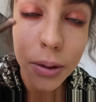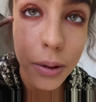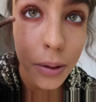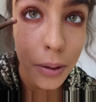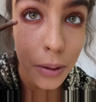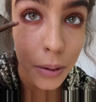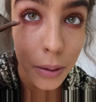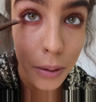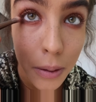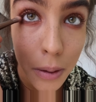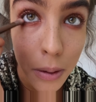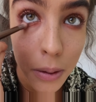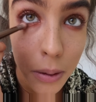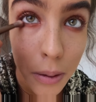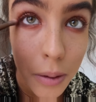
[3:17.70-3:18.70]

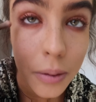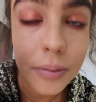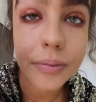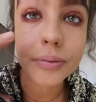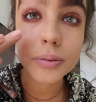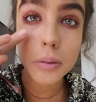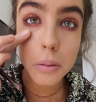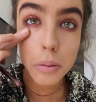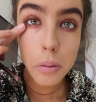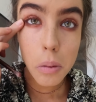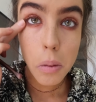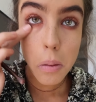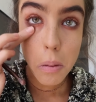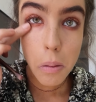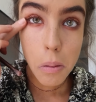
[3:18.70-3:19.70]

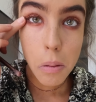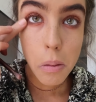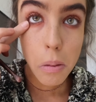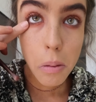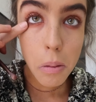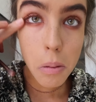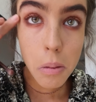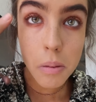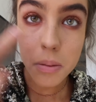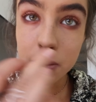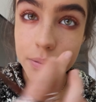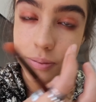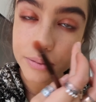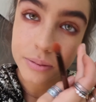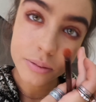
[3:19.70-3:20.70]

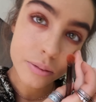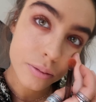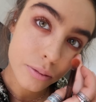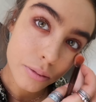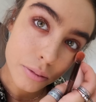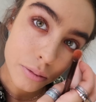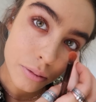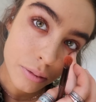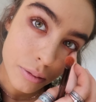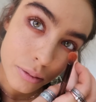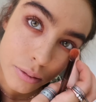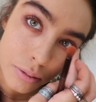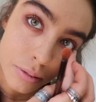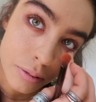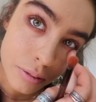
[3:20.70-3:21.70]

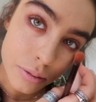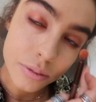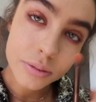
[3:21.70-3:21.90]
(no one is talking)